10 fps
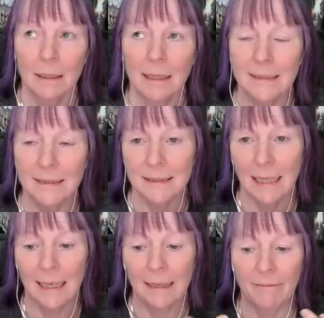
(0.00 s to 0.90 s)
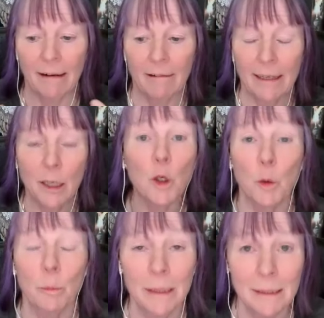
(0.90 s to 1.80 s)
let's say, very
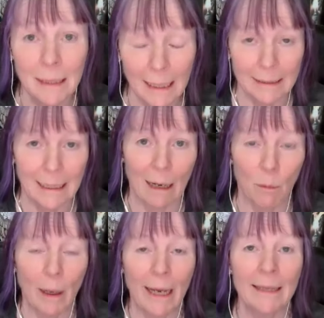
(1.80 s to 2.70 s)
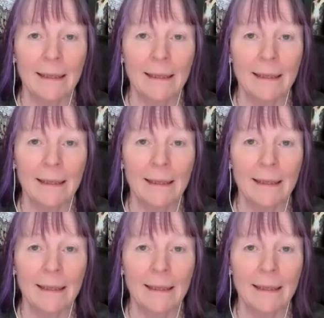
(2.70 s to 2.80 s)
human in that way,